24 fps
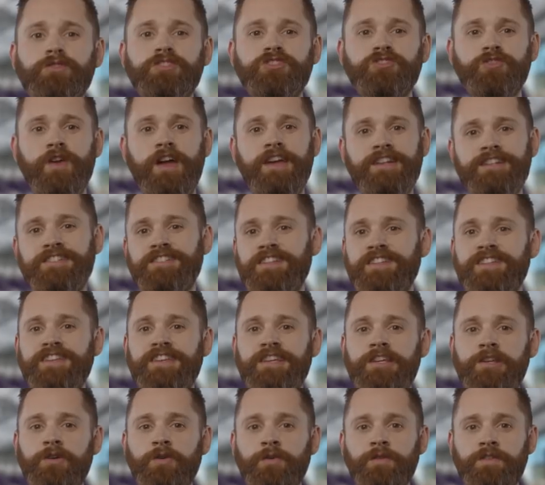was traded to the
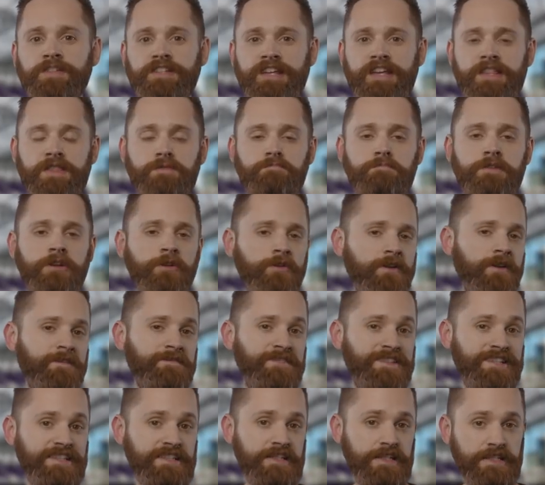Eagles in the middle of
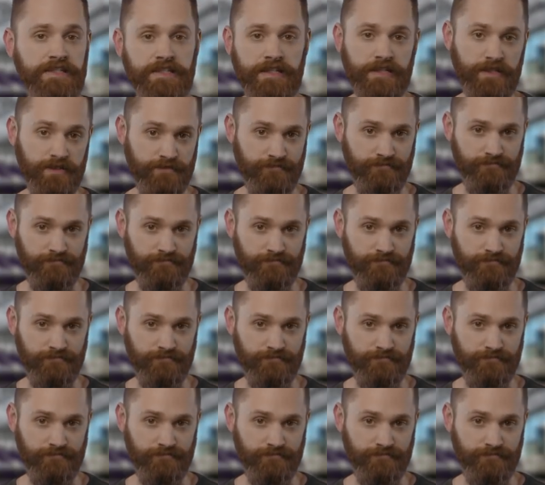the season.